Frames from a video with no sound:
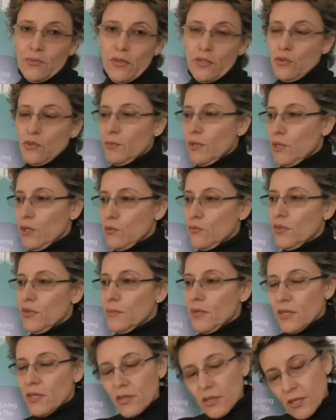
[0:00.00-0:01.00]
When I talk about lawful, I
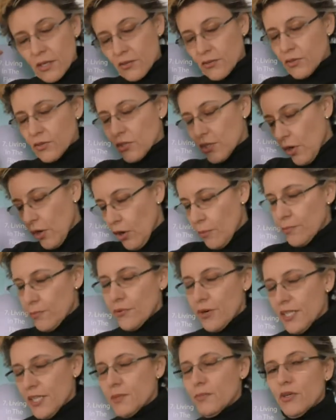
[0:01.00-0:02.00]
mean it
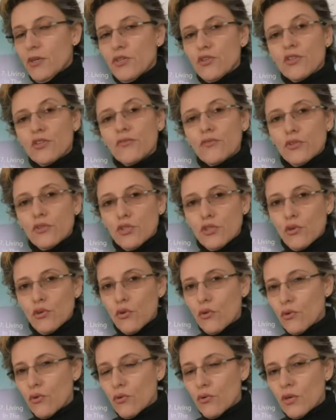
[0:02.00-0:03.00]
operates by universal
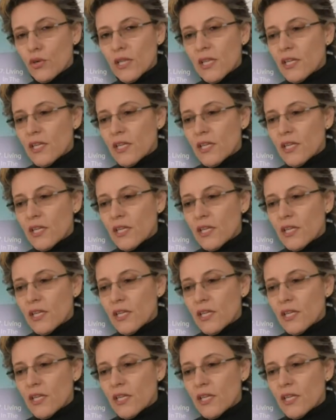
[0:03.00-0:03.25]
law.